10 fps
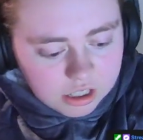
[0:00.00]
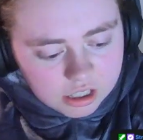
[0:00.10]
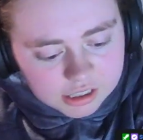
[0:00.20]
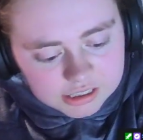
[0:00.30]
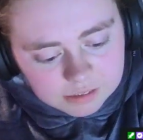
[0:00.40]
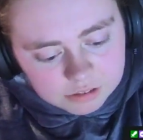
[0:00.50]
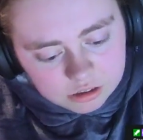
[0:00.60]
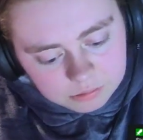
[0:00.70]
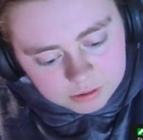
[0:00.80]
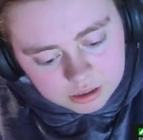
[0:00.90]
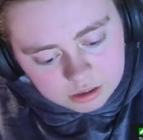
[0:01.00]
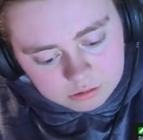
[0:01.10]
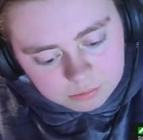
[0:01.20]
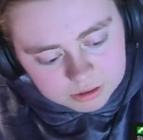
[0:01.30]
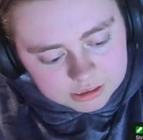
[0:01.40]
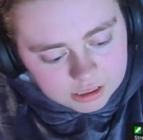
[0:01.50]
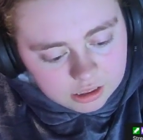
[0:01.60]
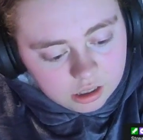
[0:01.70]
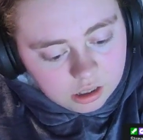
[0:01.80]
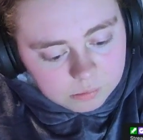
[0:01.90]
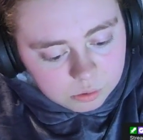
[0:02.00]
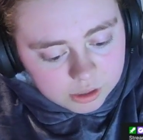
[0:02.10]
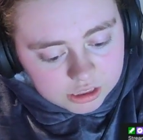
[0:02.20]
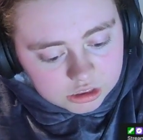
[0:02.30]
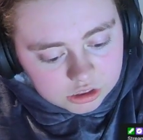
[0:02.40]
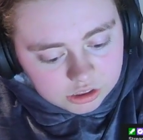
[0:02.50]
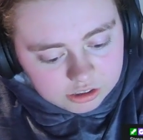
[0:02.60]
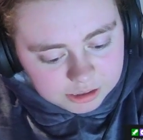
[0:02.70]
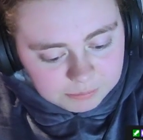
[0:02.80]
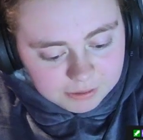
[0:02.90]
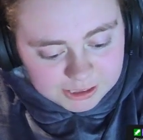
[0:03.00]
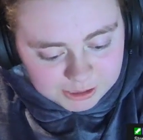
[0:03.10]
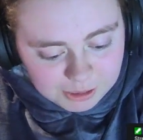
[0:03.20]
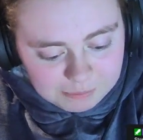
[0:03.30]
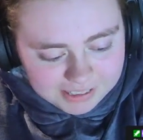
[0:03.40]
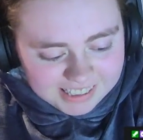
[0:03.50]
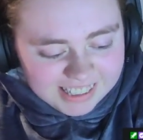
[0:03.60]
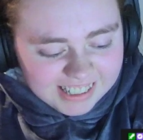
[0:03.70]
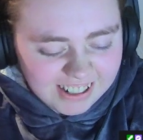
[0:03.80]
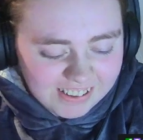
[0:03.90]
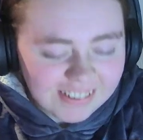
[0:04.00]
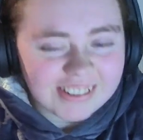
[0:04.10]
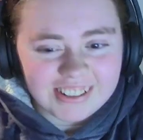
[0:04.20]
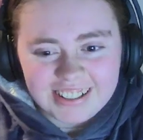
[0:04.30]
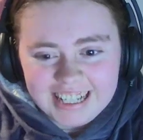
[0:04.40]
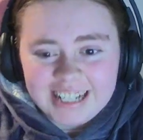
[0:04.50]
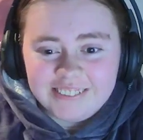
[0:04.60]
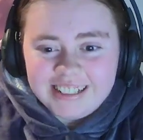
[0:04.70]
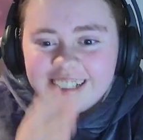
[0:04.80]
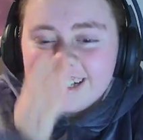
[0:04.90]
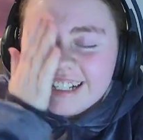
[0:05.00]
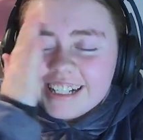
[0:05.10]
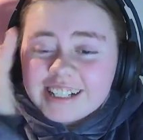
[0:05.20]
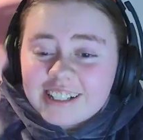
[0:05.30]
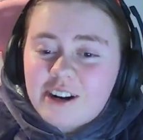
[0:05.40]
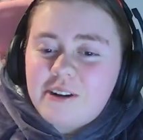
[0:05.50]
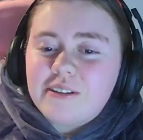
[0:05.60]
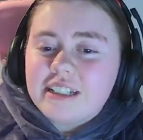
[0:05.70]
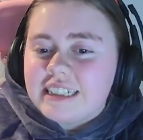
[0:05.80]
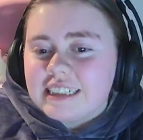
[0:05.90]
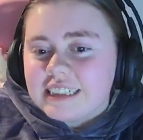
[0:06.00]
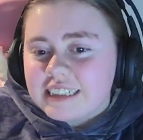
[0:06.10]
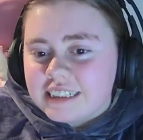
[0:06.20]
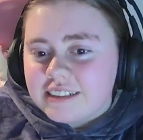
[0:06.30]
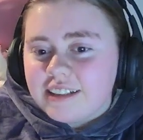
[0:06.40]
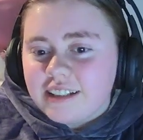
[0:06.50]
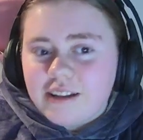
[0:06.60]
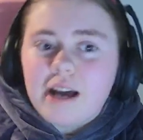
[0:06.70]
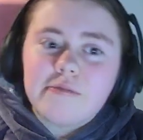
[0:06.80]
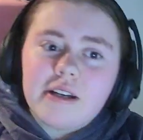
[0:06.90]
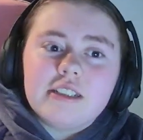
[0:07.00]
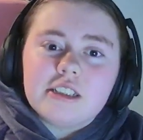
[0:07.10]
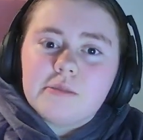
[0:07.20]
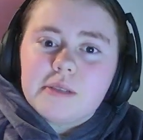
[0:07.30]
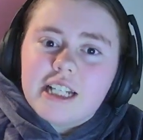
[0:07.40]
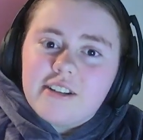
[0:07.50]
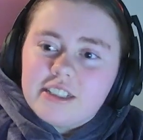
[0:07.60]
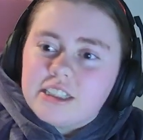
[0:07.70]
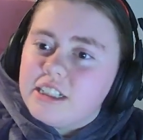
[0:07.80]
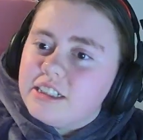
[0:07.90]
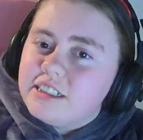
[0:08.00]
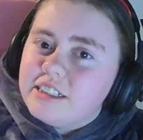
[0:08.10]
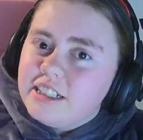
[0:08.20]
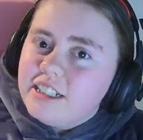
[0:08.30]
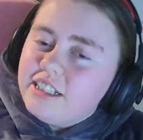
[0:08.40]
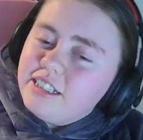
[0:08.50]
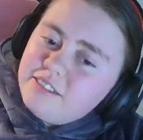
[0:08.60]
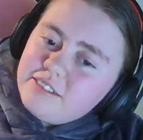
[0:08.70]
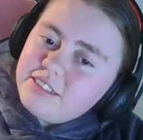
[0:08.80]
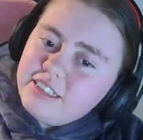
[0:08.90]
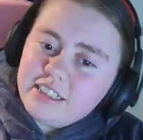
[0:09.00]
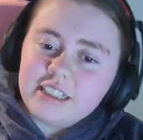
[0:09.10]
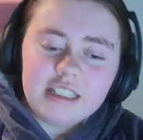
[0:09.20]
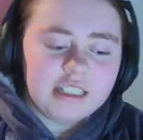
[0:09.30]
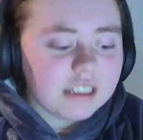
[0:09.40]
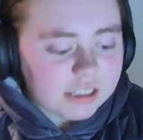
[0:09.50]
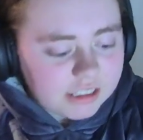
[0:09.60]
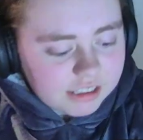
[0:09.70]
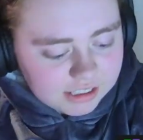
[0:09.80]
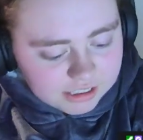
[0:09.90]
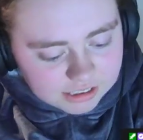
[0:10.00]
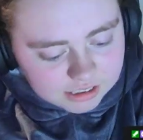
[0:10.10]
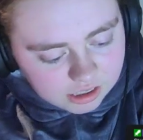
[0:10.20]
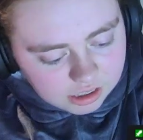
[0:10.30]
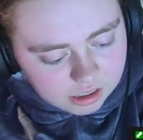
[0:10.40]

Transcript: You guys have a good boy, the woman said. We ain't sure who's more stubborn, Cole or Henry? Cole is a very stubborn character. He, he is, he is.